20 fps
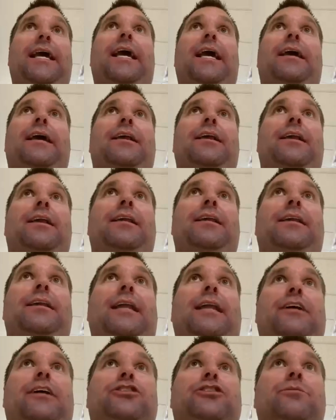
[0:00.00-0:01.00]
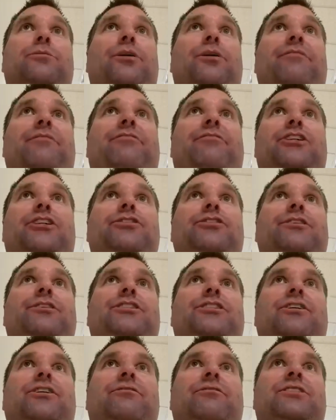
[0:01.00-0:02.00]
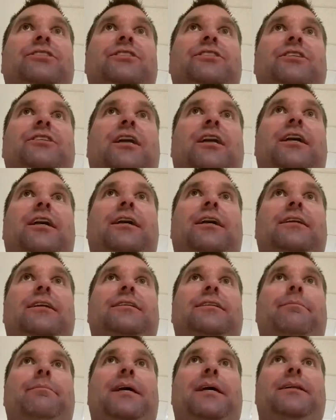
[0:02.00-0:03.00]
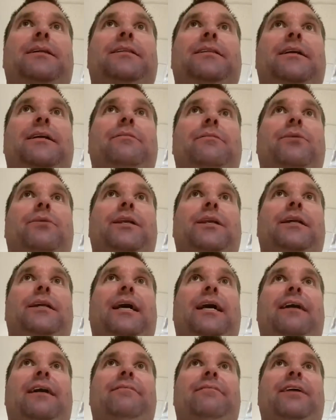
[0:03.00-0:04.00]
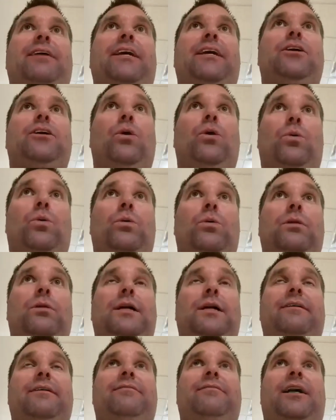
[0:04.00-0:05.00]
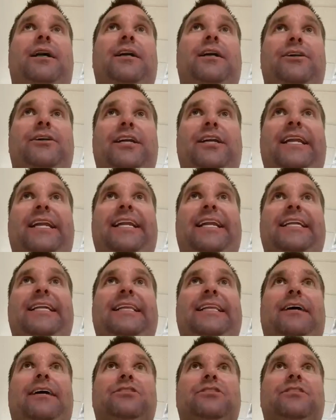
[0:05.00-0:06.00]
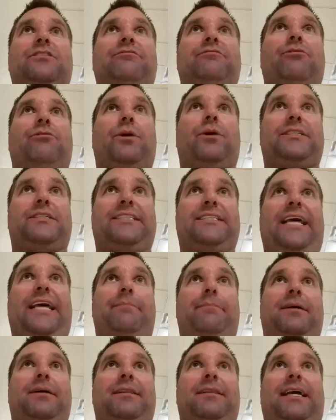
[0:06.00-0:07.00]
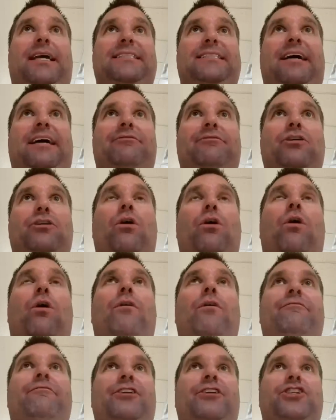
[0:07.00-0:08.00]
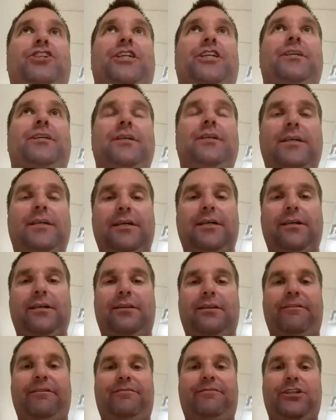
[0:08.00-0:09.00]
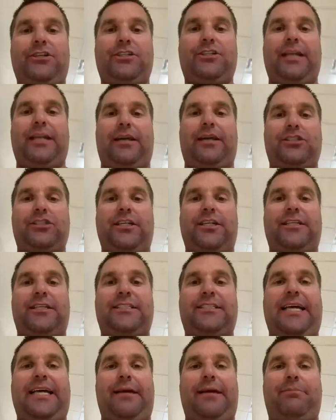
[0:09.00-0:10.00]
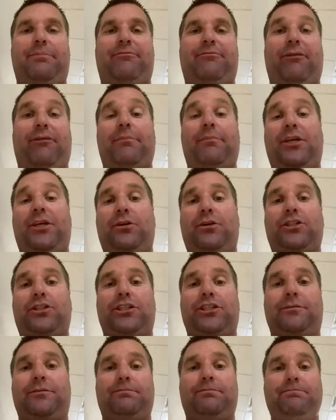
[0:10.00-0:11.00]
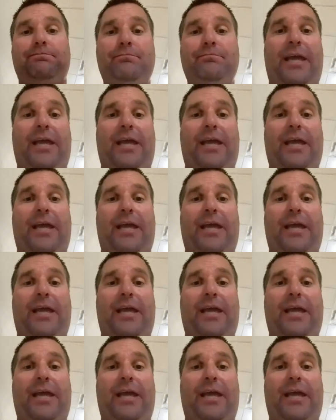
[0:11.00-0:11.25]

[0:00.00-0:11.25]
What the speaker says: And National Marine Fishery Service demanded that we have a goal of 180,000 for escapement. That's after all fishing, the fish that actually escape from the ocean